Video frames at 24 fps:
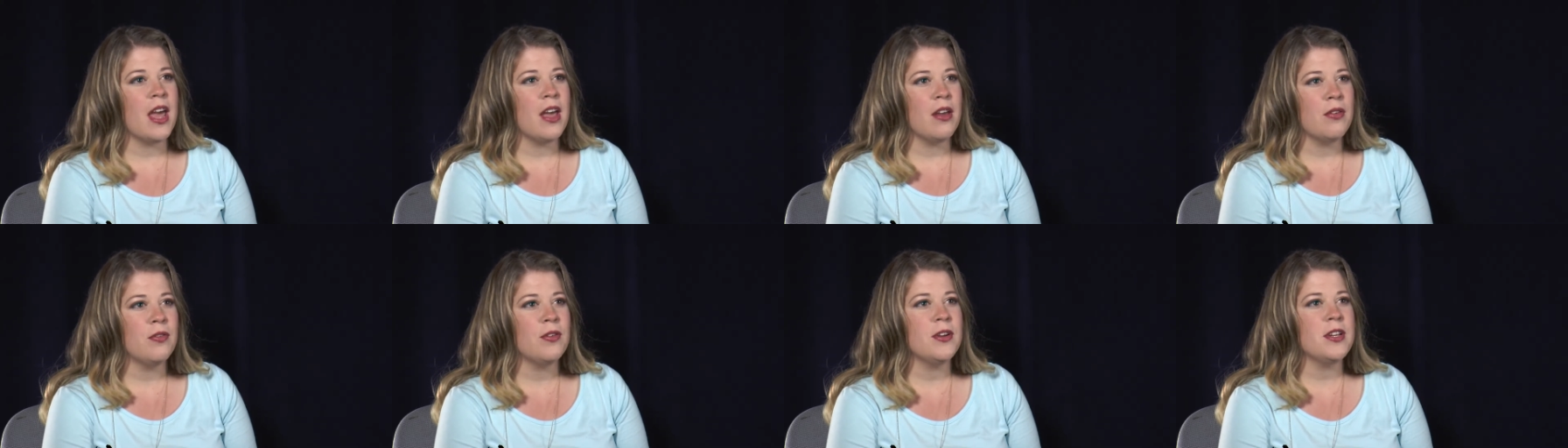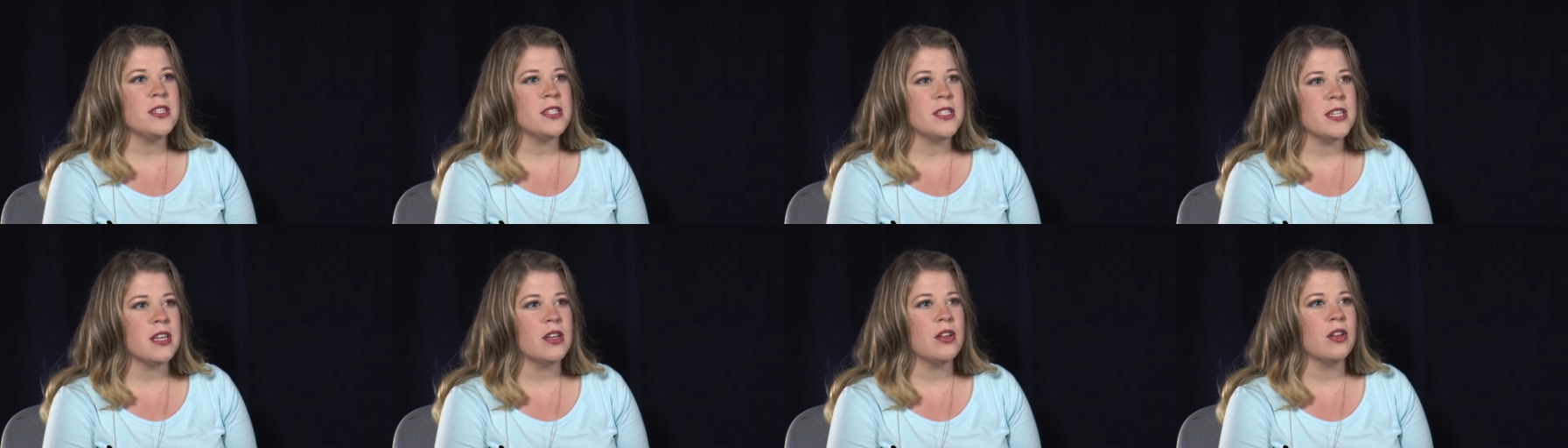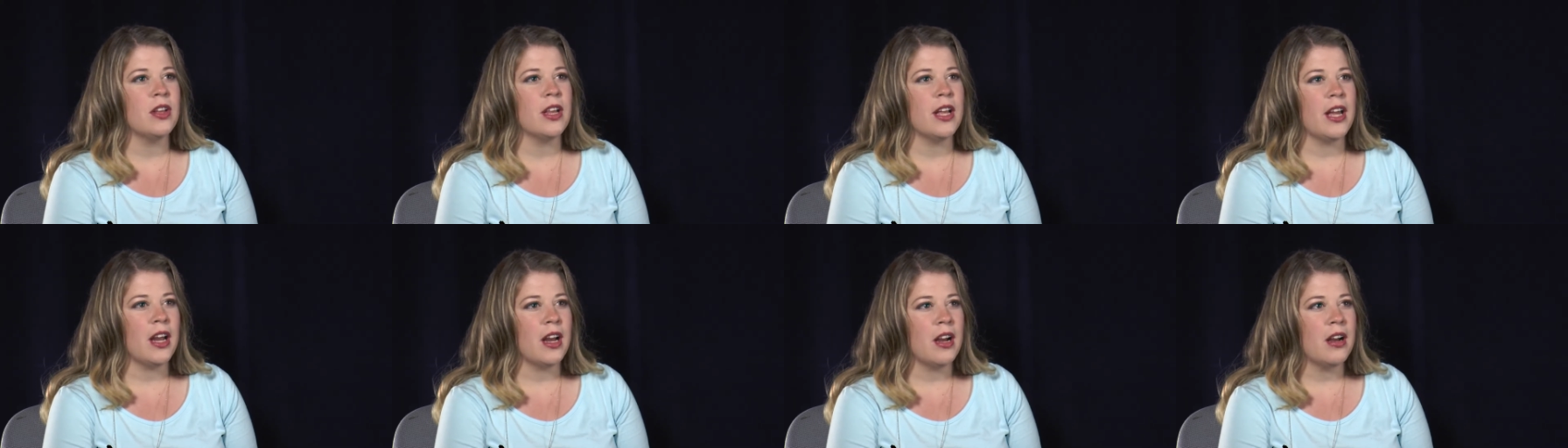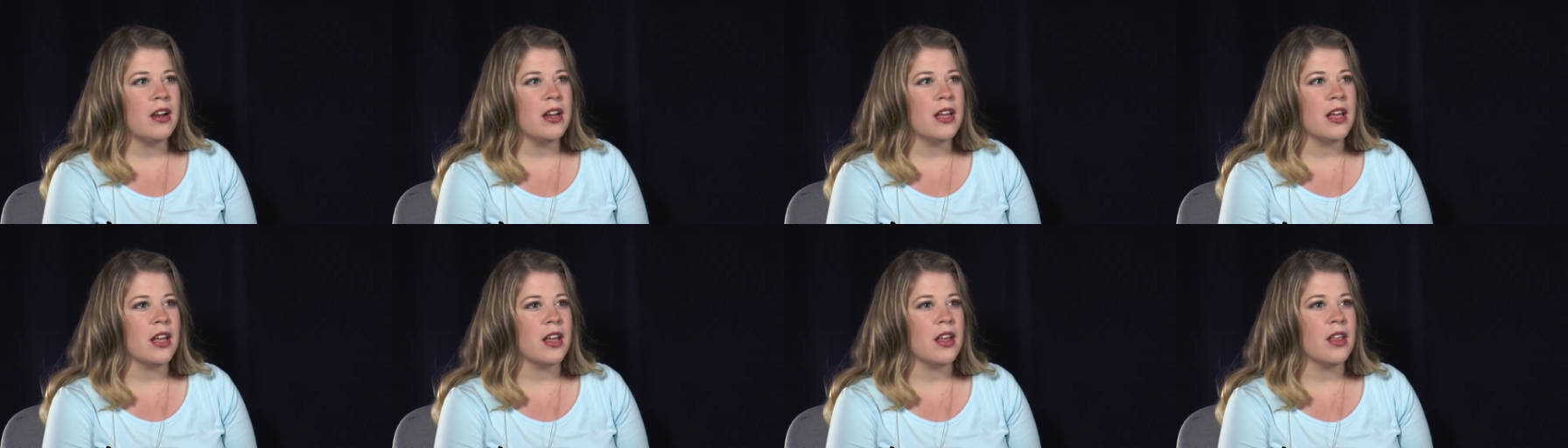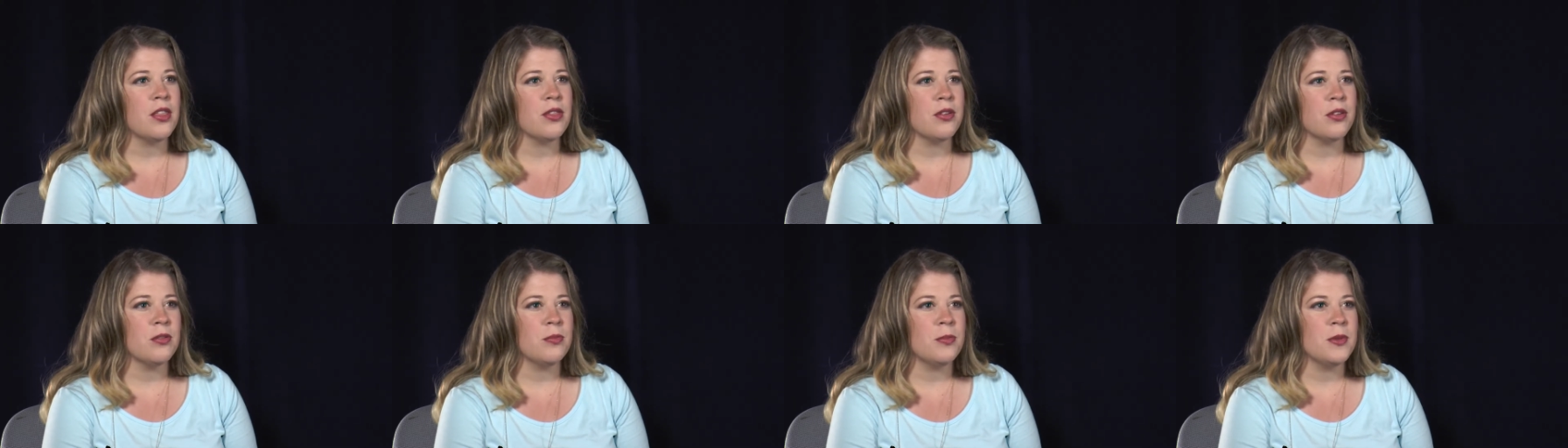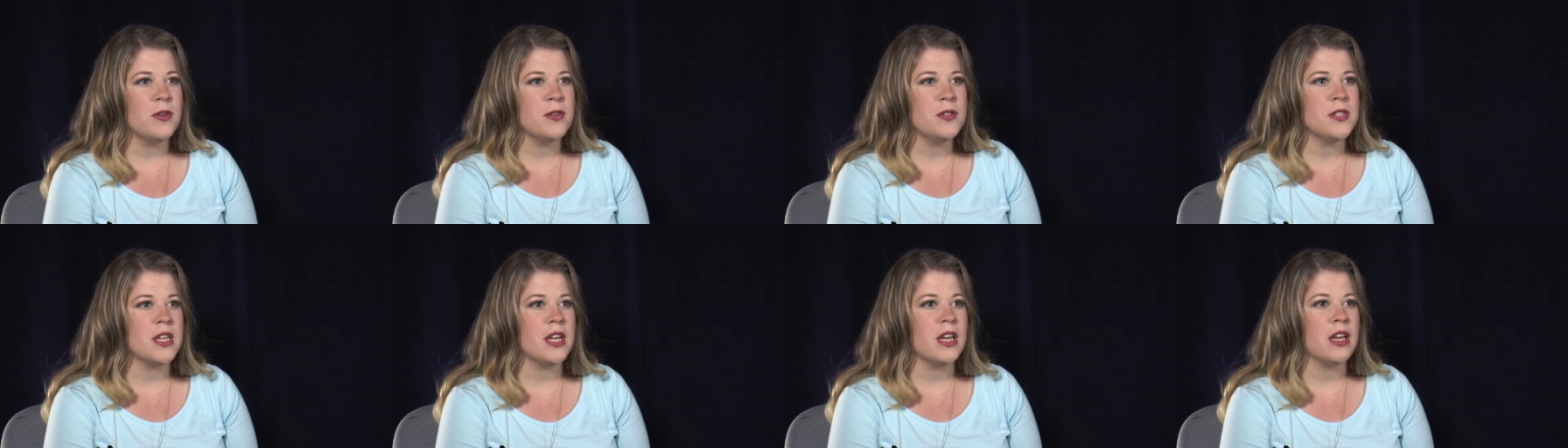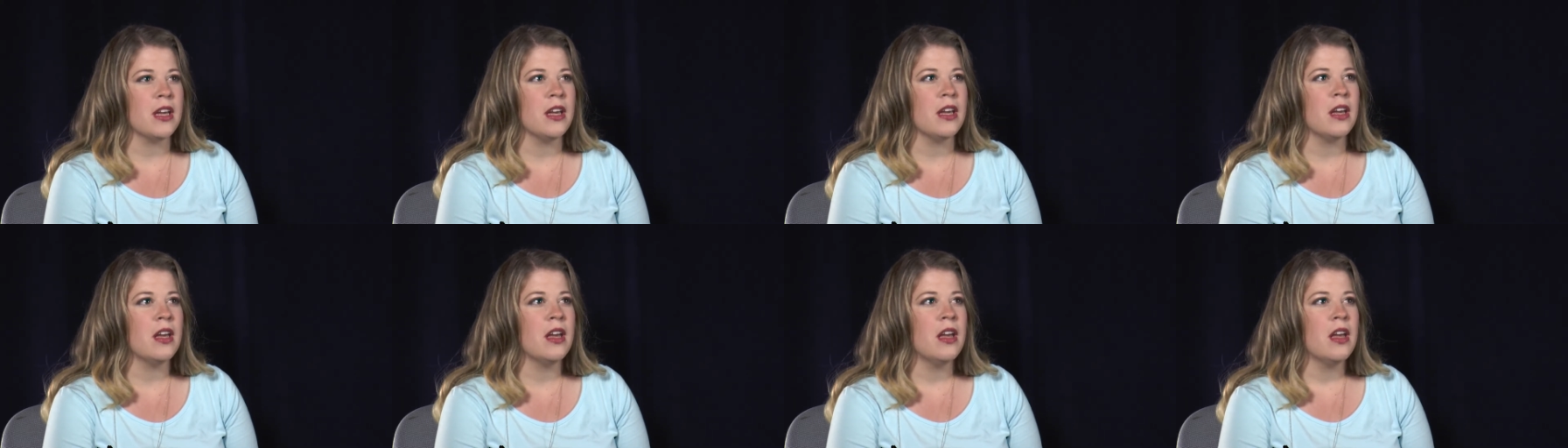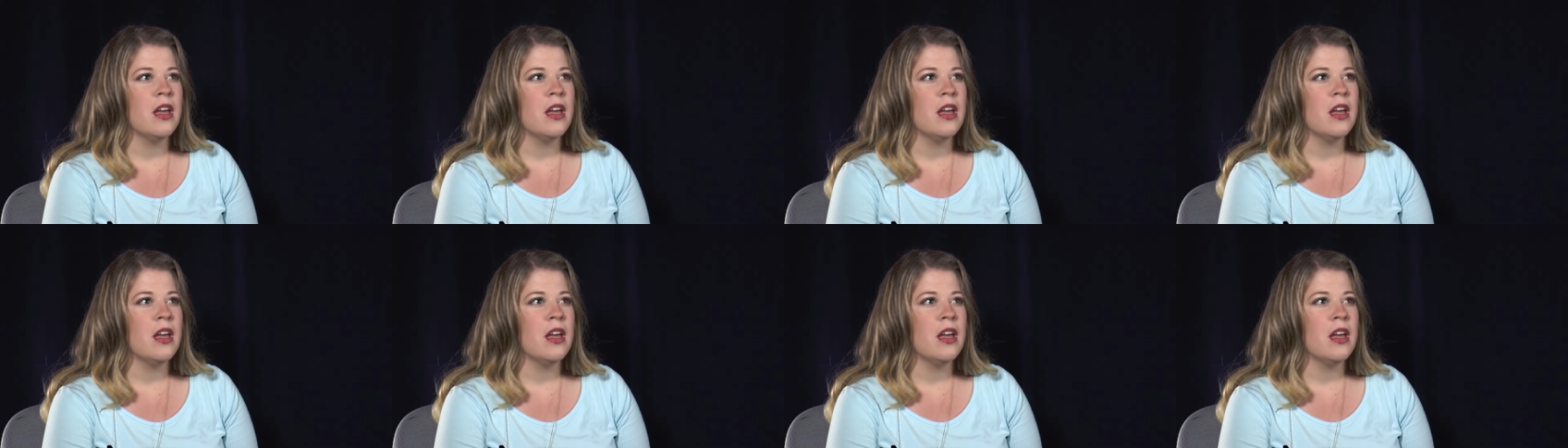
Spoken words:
every single area through music.